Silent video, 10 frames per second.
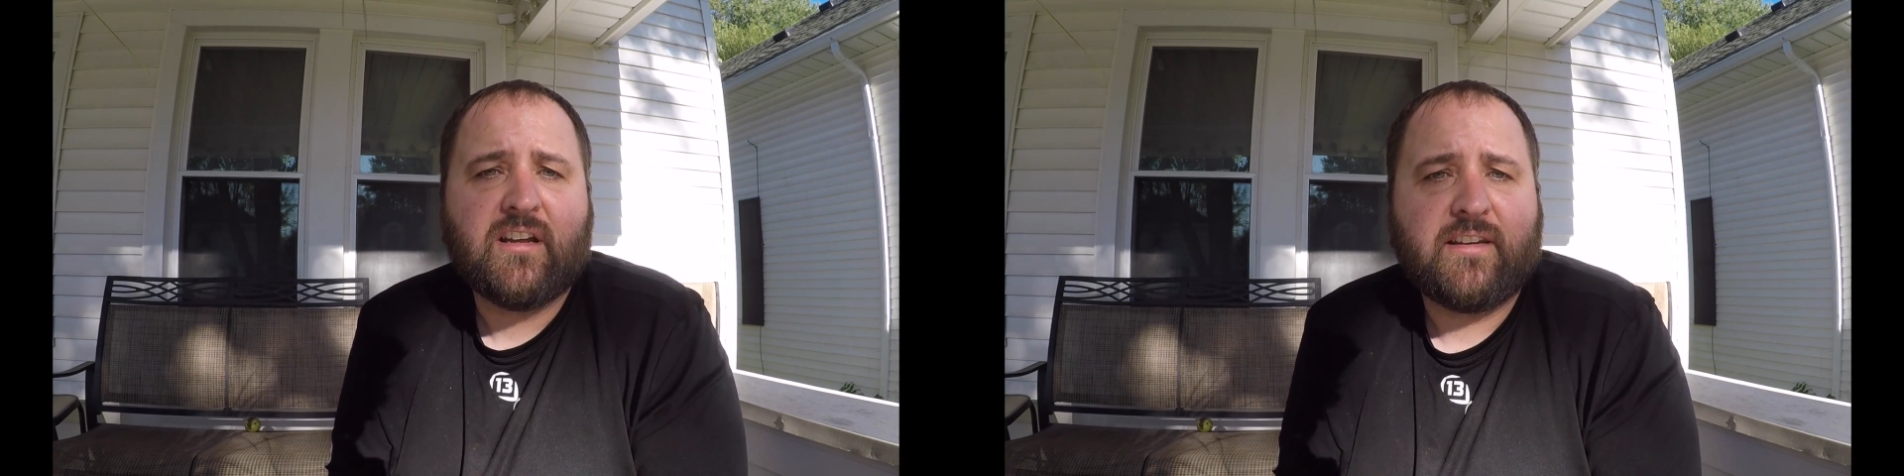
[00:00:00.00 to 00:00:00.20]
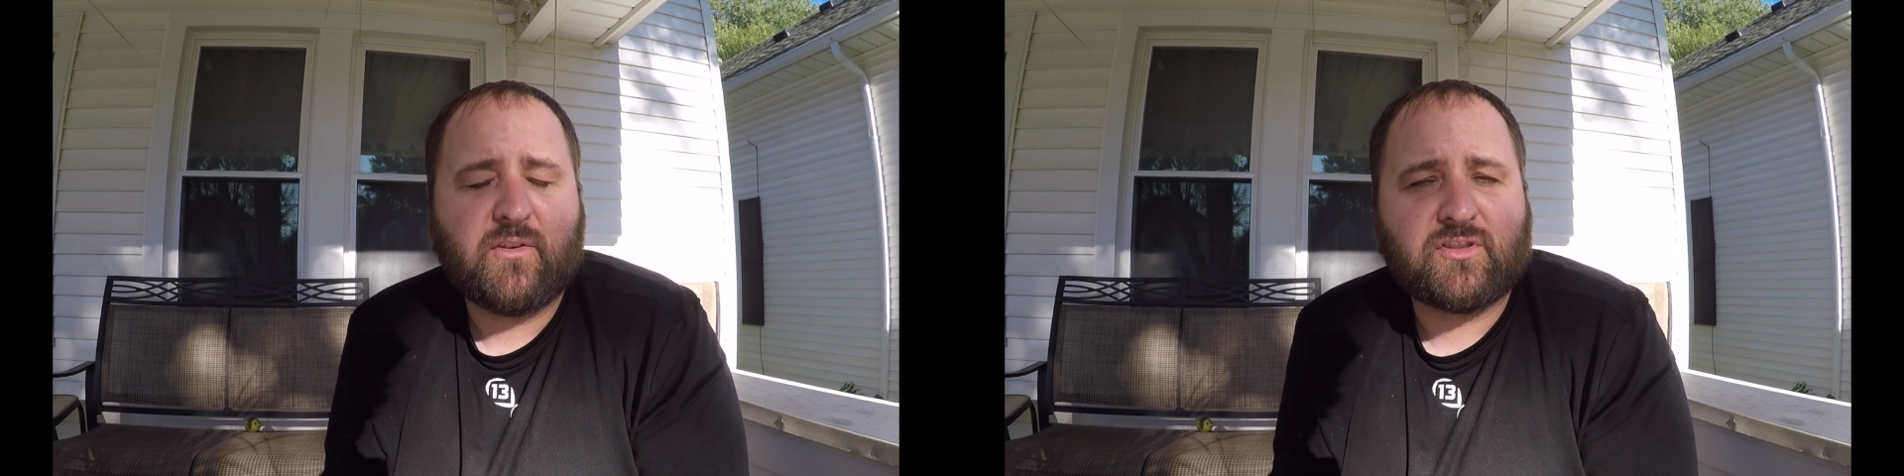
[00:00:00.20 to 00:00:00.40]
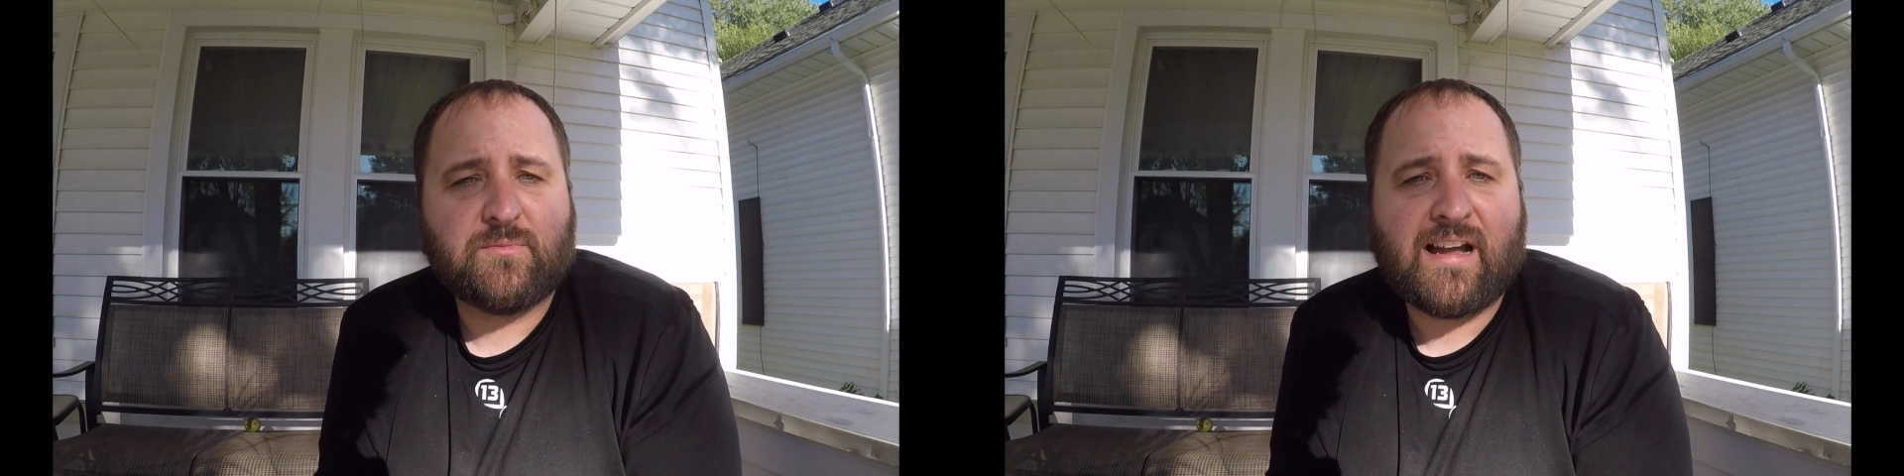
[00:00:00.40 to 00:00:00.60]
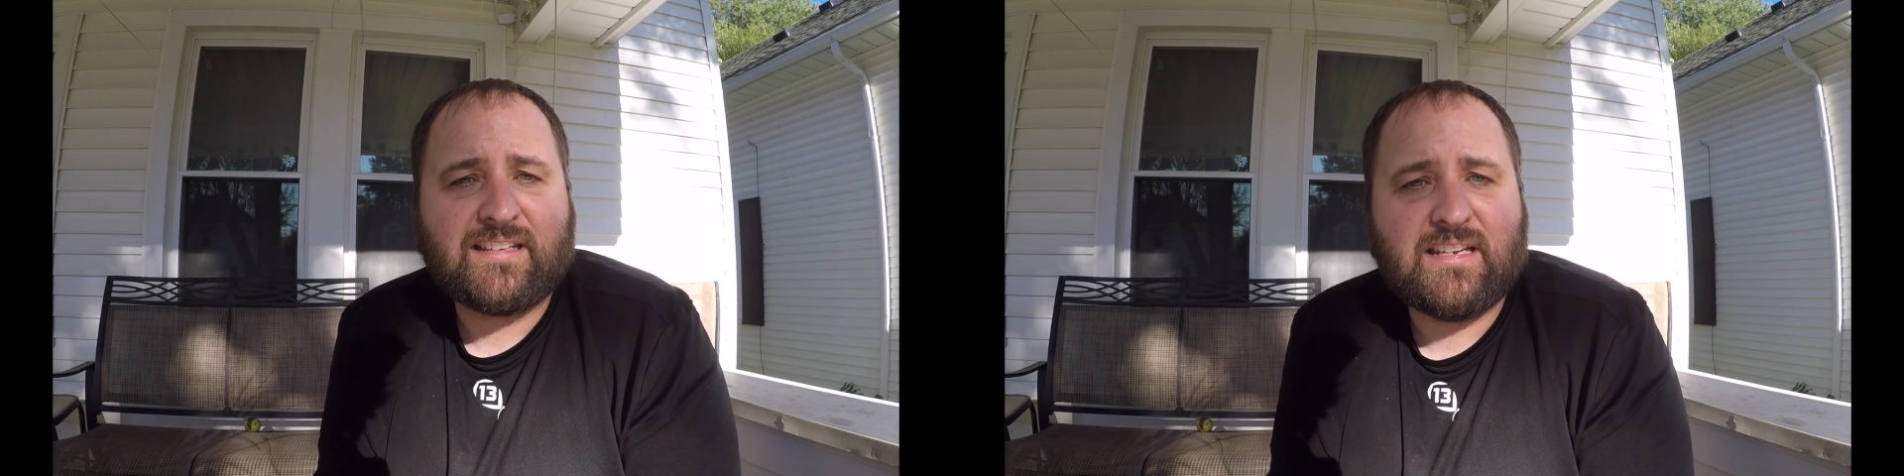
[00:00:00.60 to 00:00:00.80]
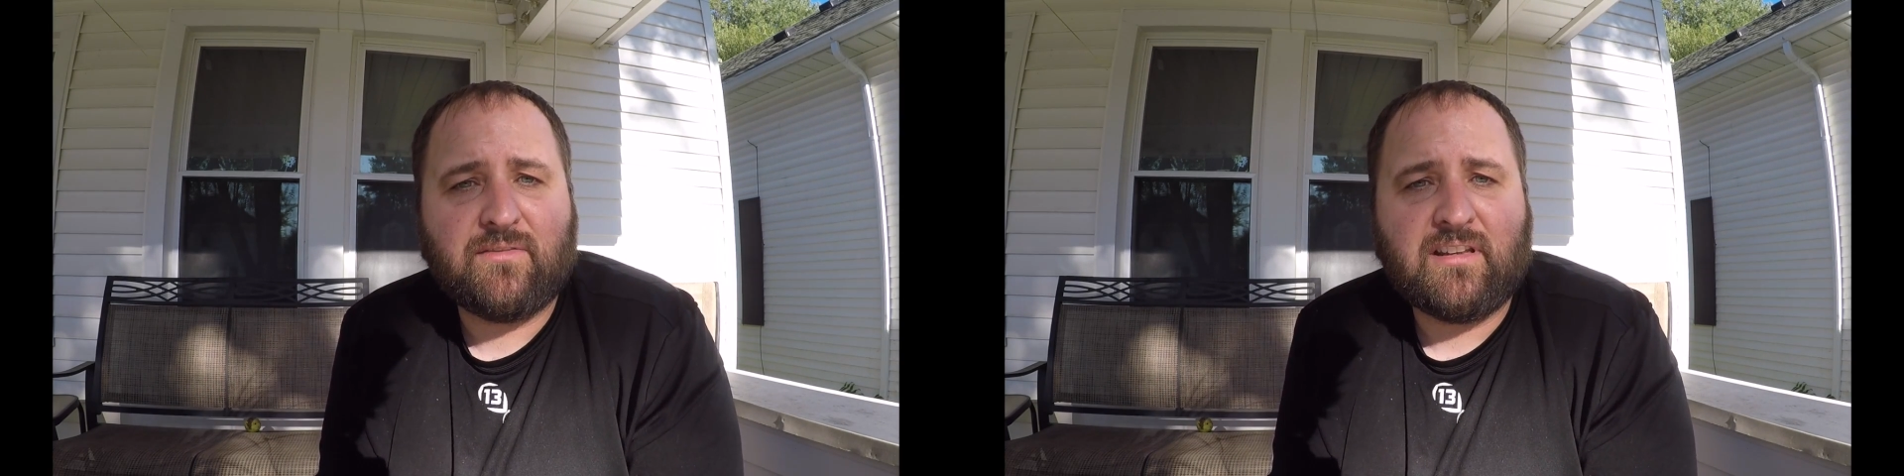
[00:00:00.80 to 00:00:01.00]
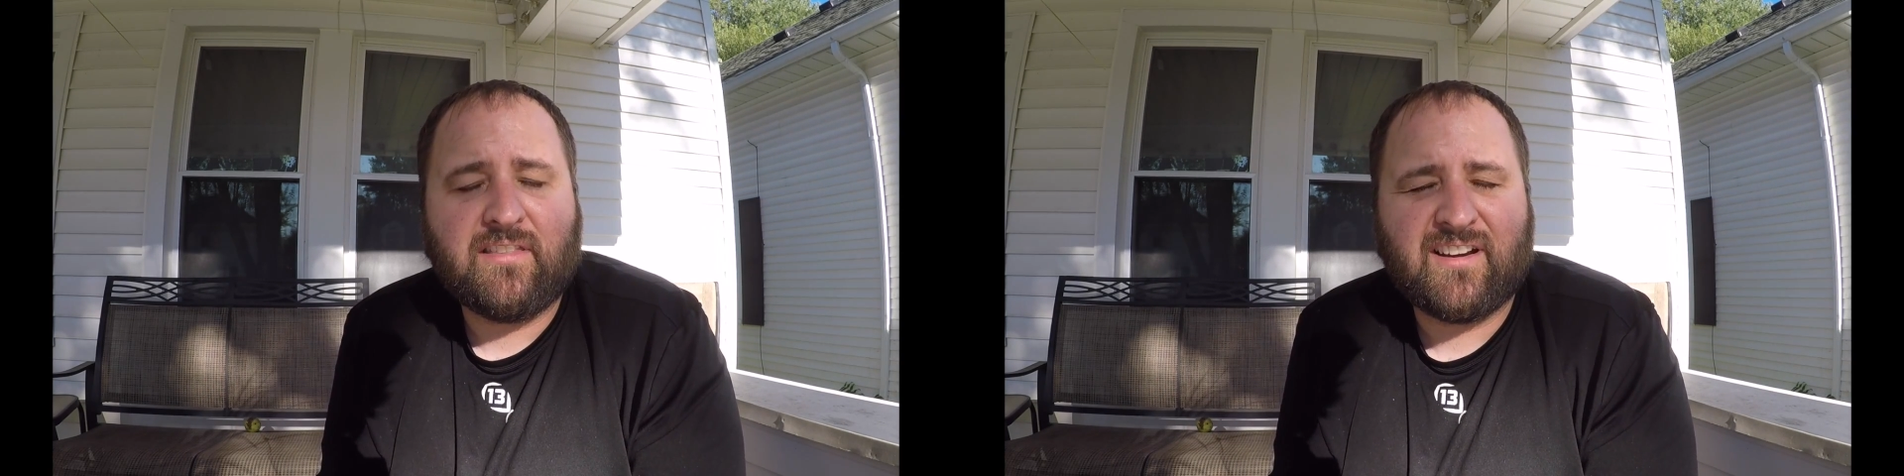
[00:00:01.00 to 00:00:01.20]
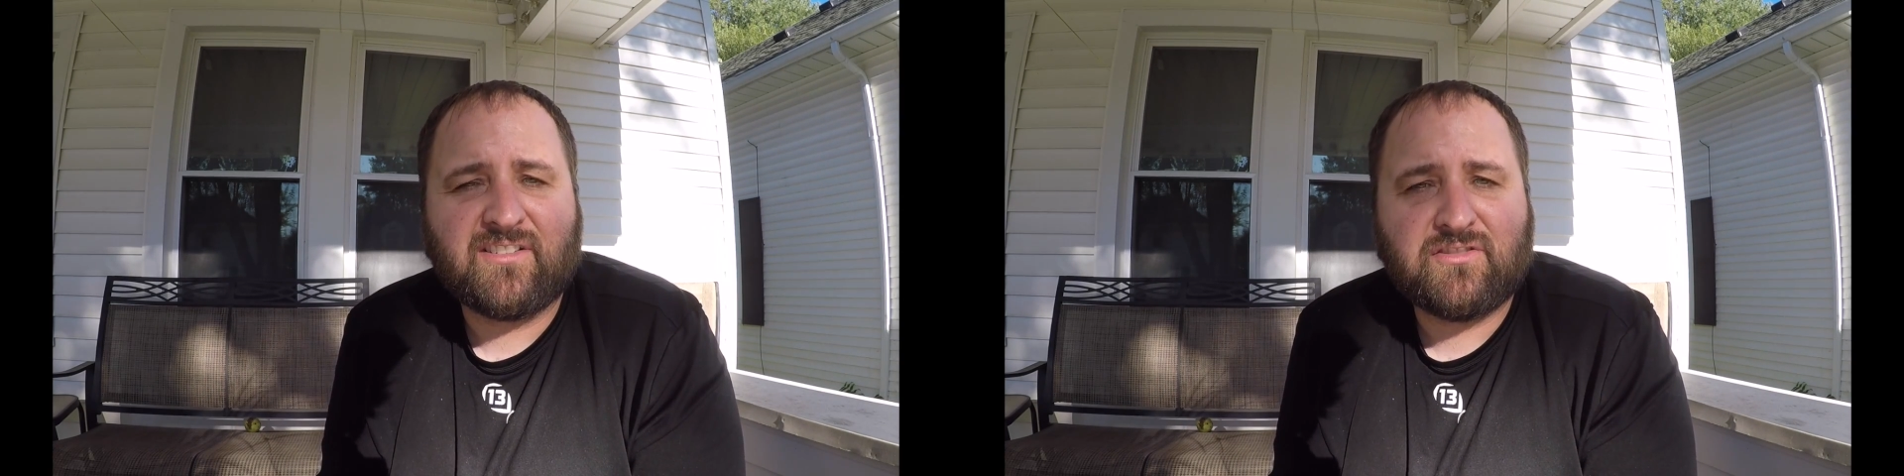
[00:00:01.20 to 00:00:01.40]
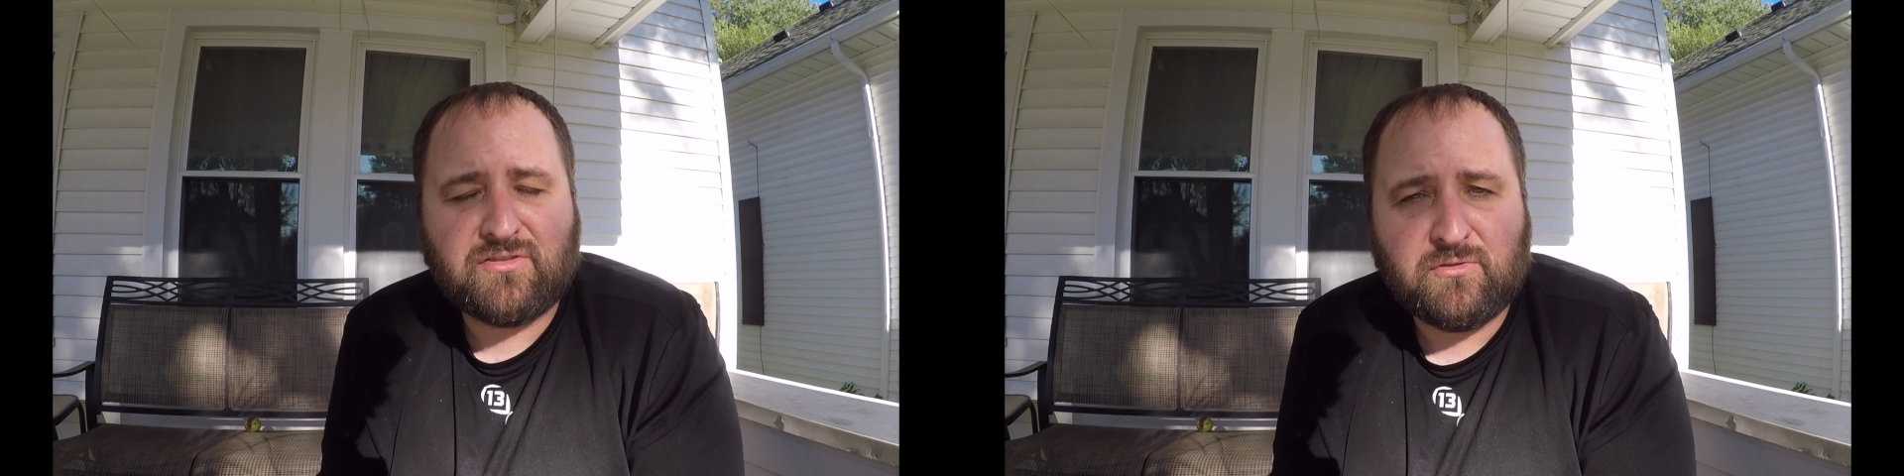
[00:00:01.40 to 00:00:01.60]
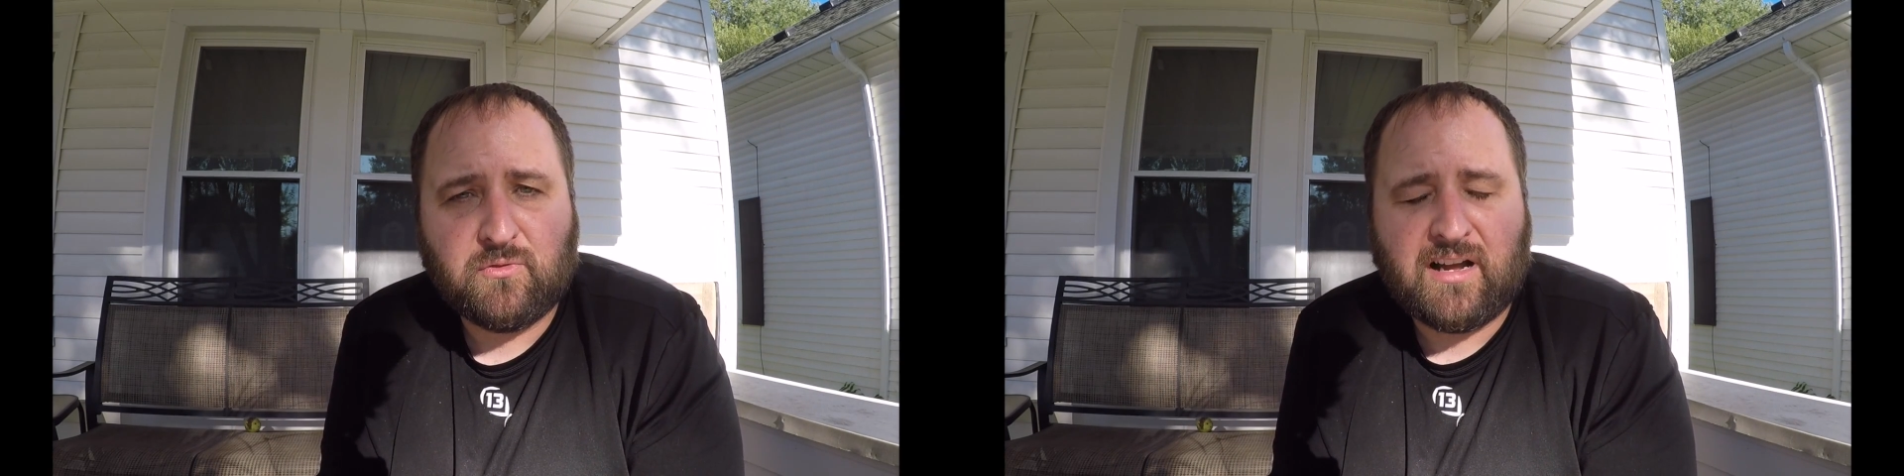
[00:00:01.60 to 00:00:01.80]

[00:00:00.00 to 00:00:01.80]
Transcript: There was some activity there too